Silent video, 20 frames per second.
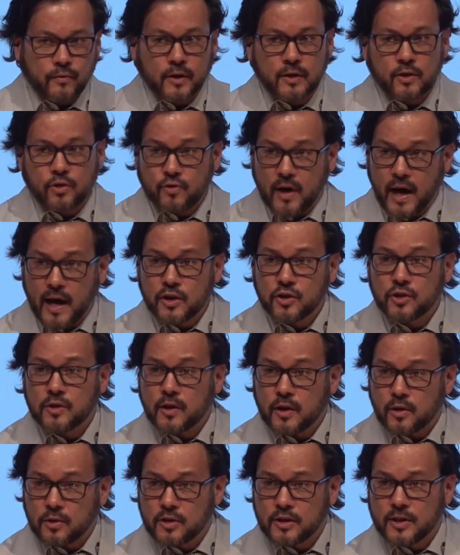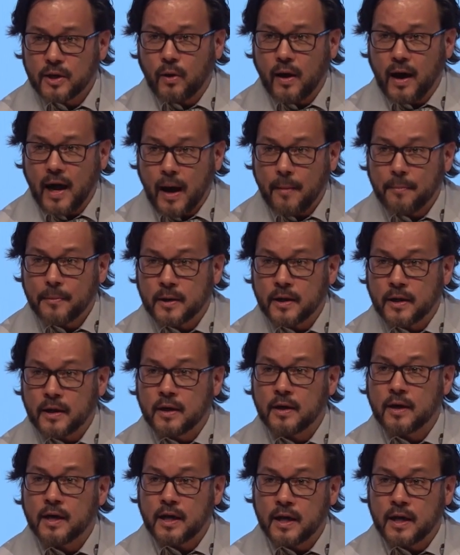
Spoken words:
of extraction that are still happening